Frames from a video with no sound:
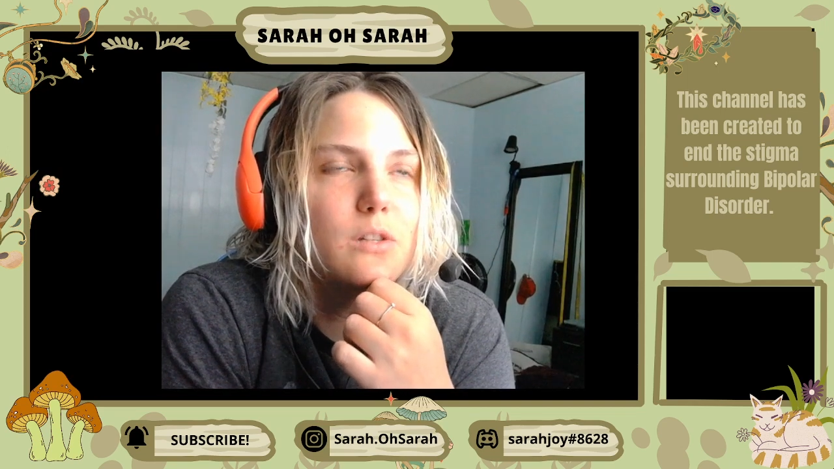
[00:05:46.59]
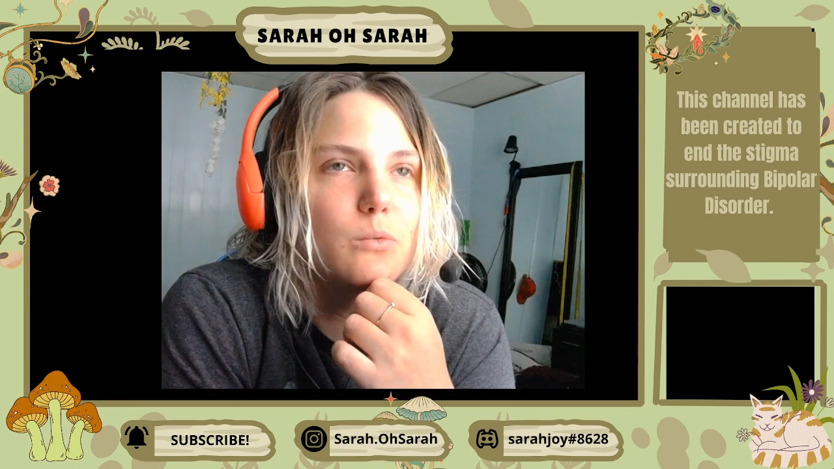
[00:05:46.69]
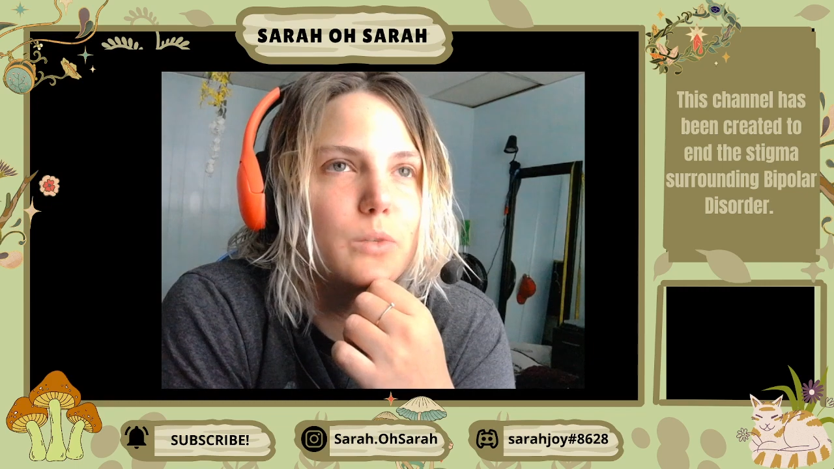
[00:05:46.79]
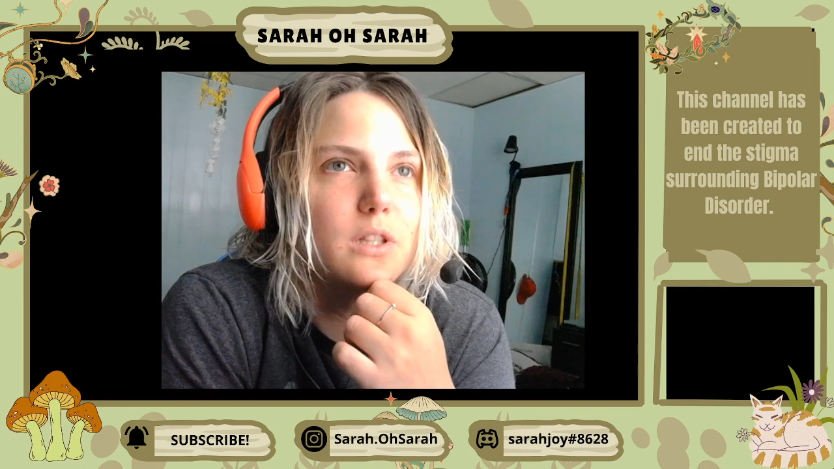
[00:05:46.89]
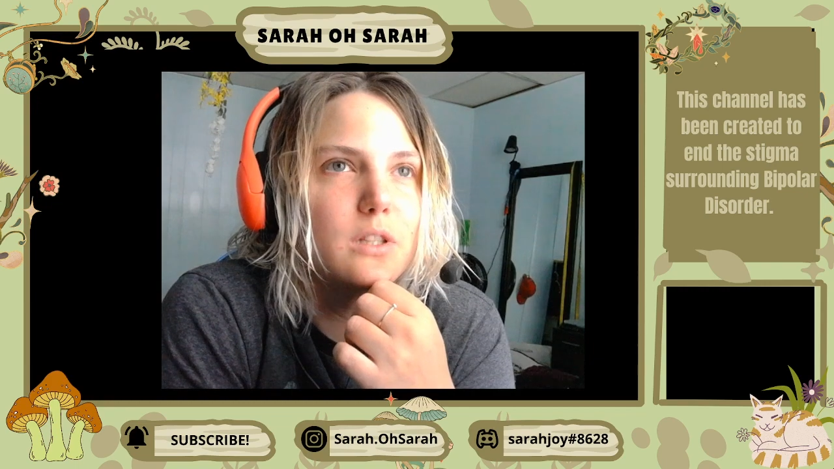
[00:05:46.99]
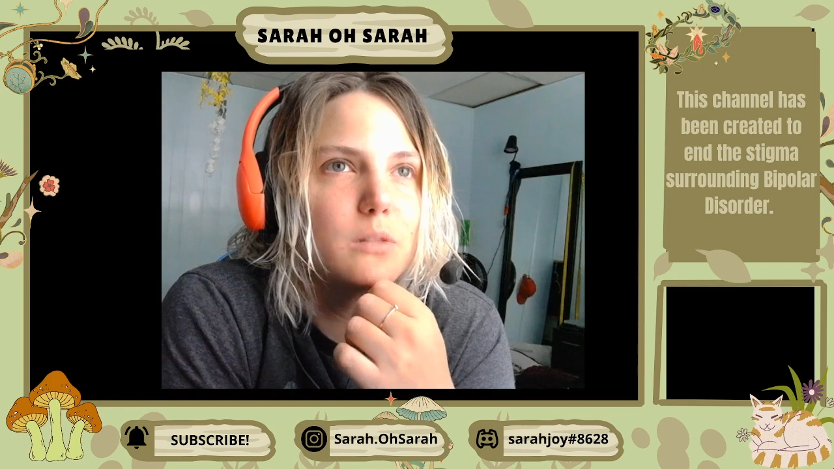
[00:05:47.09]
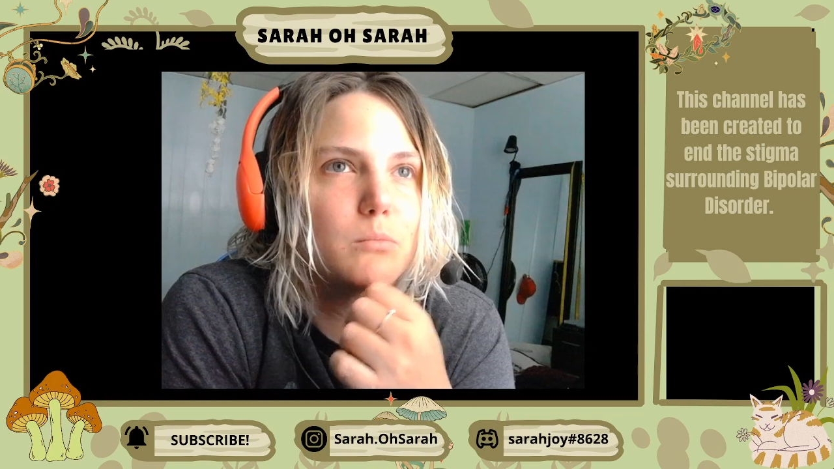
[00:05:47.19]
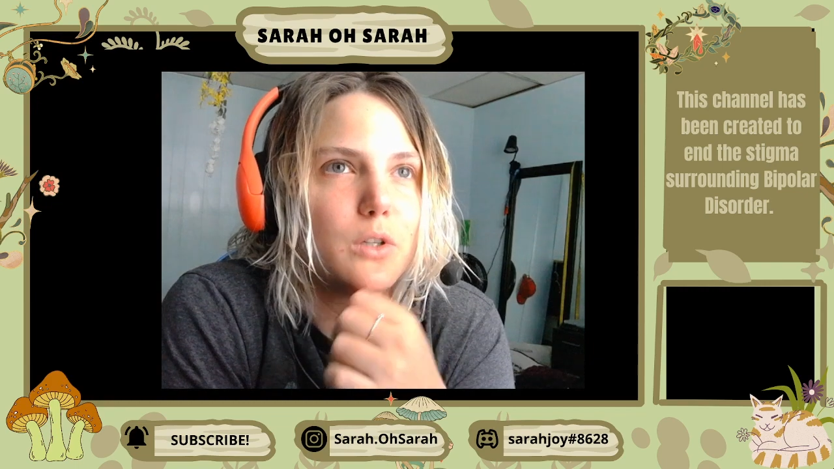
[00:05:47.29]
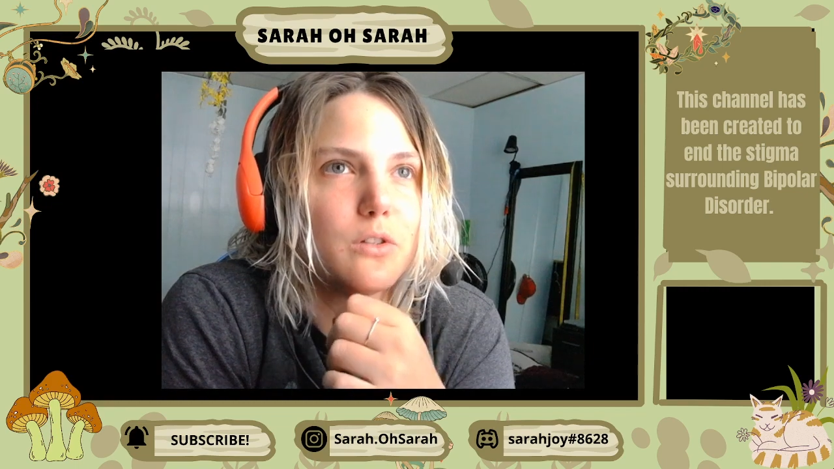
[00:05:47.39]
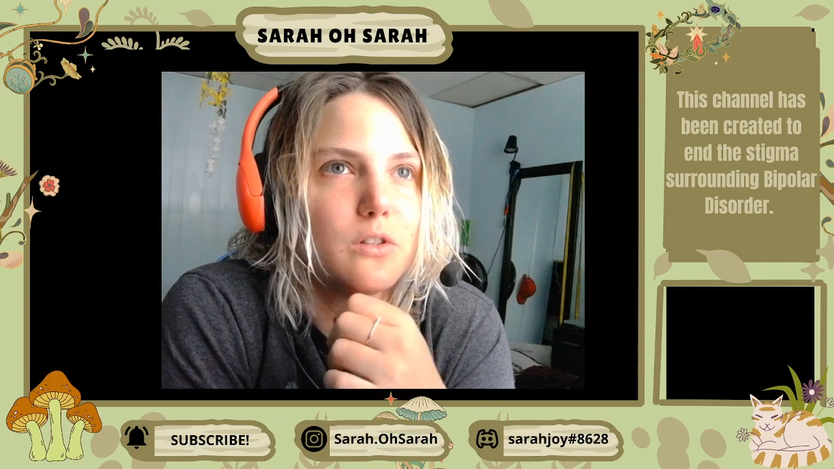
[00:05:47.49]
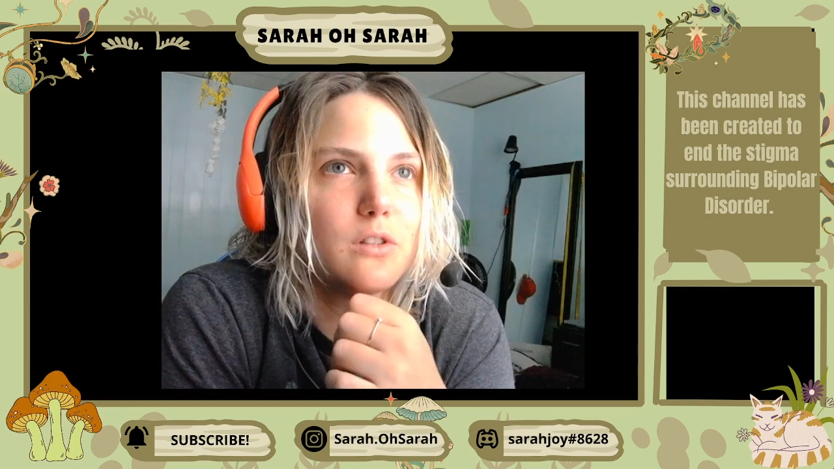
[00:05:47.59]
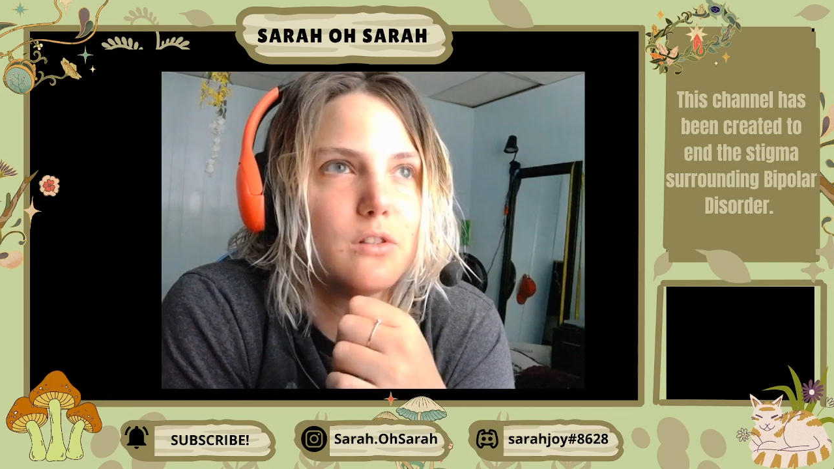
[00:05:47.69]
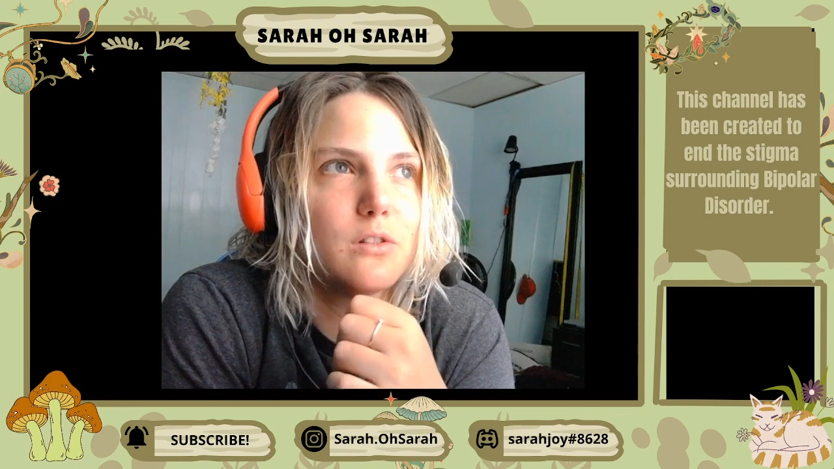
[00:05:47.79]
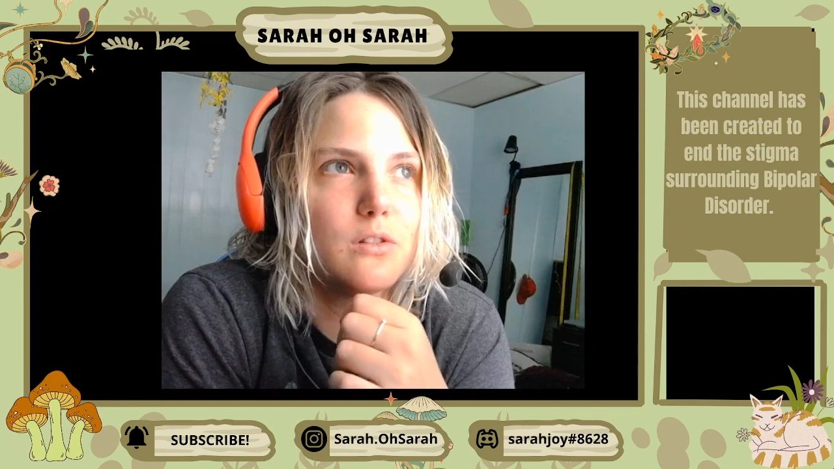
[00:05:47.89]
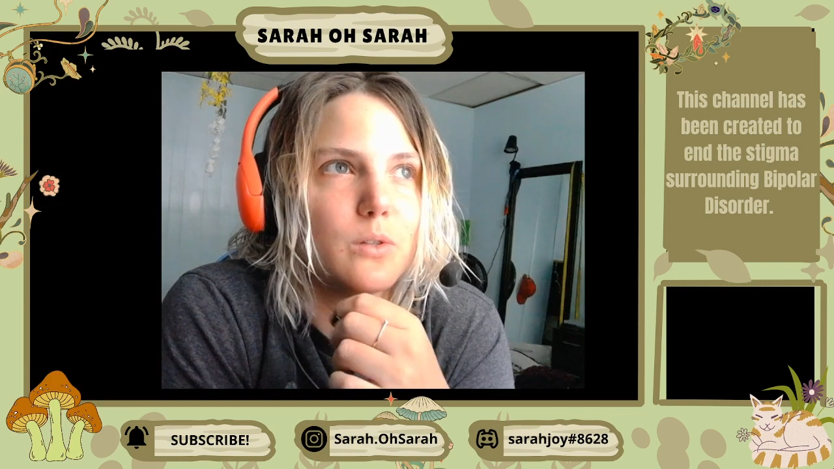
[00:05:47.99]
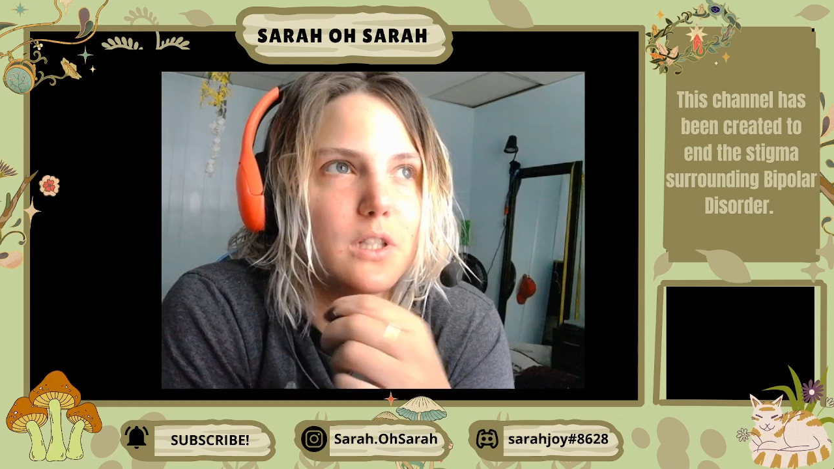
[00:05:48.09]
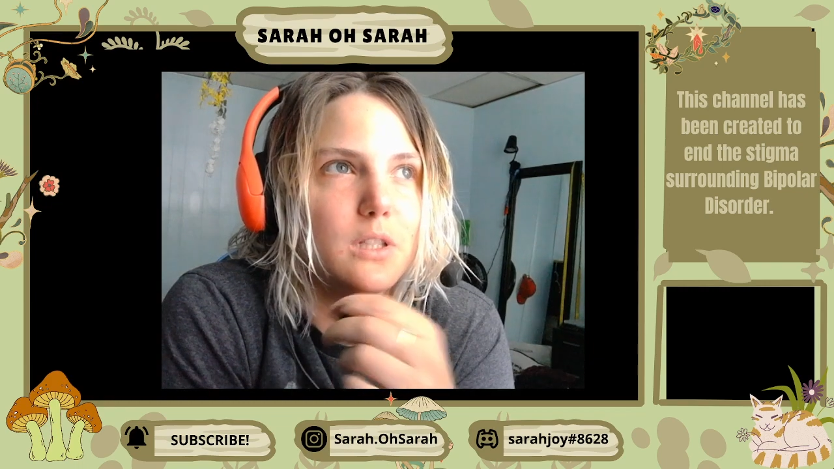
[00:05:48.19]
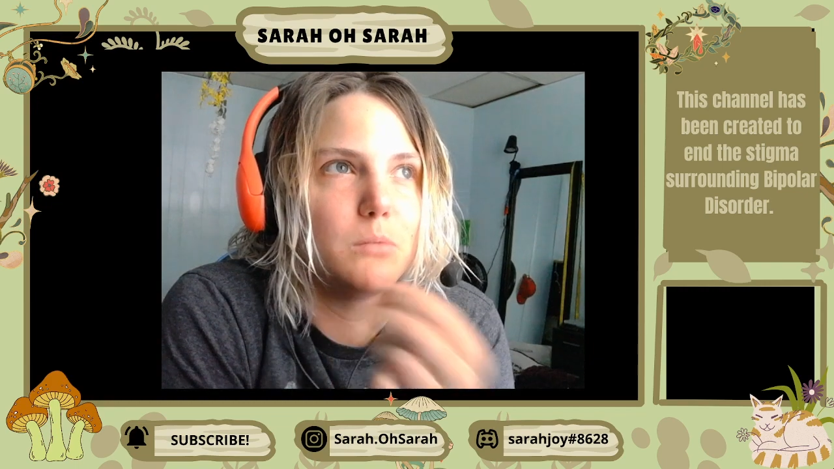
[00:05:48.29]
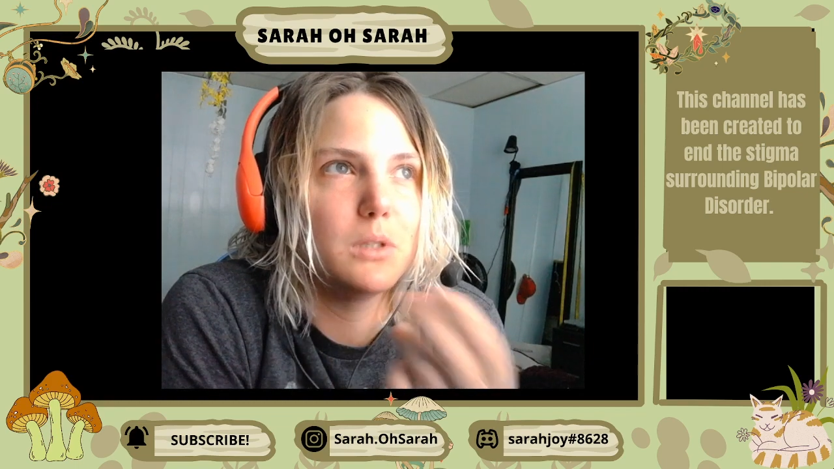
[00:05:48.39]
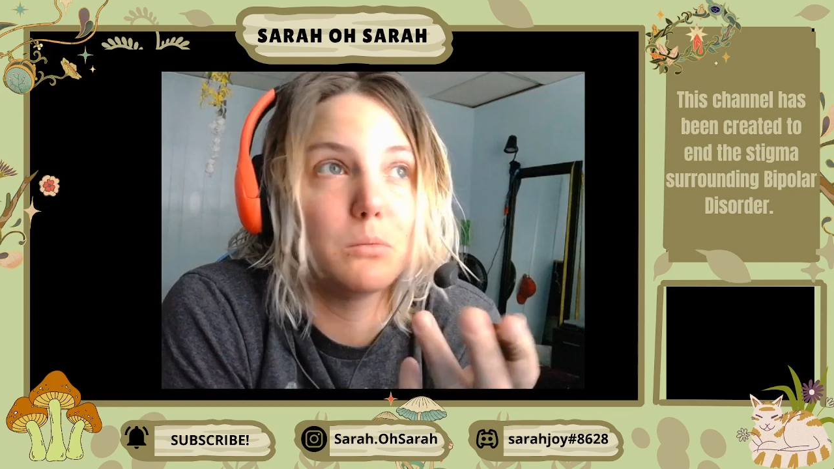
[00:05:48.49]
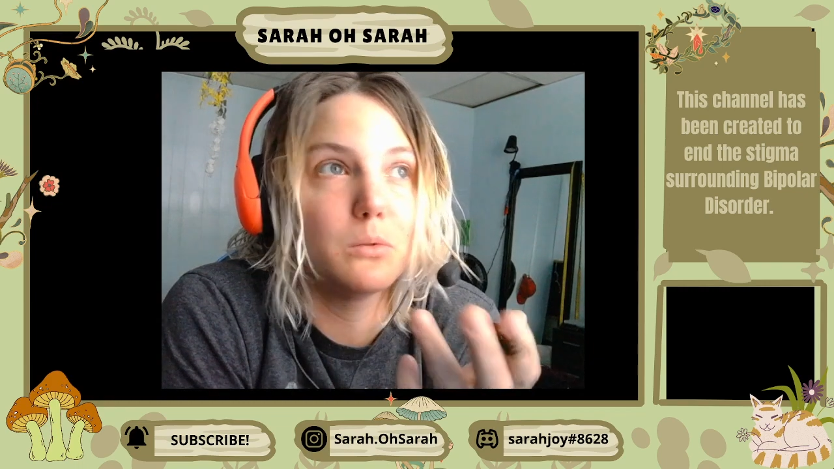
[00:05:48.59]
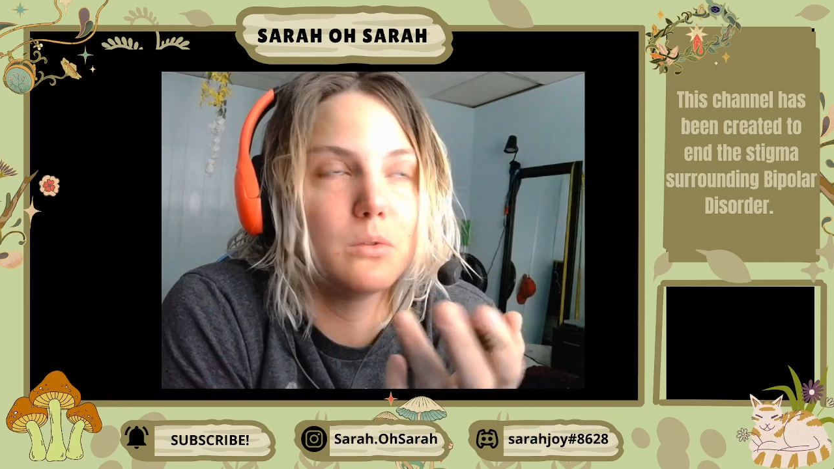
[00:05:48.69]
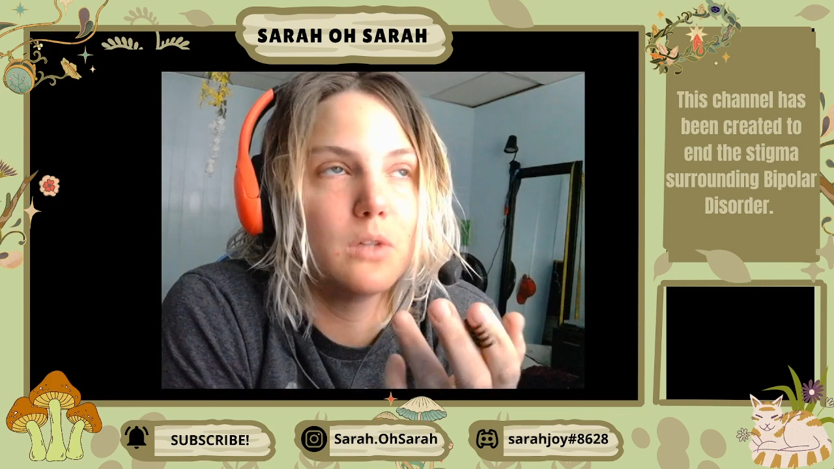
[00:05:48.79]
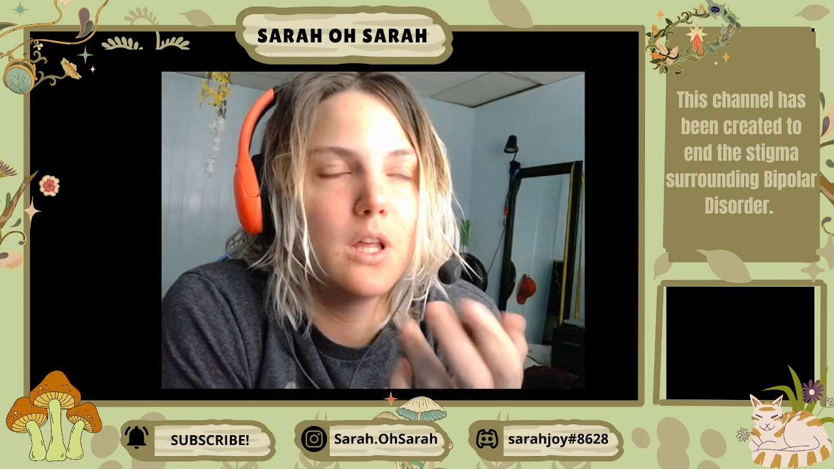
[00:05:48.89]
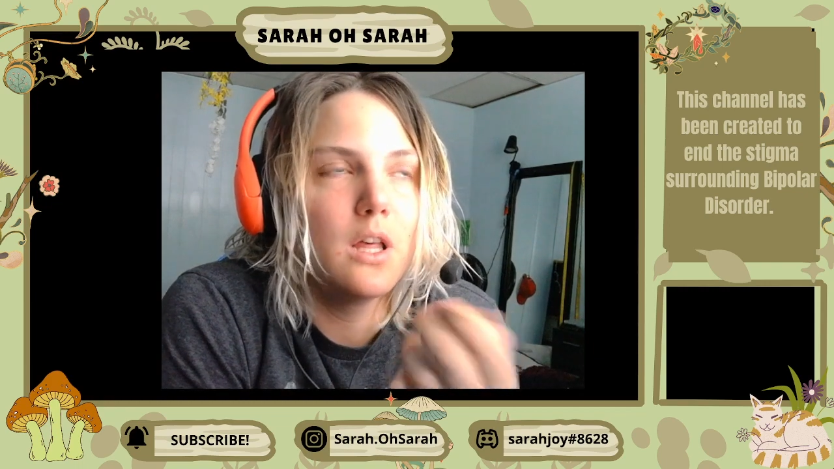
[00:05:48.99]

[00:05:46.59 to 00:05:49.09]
with this person or these people.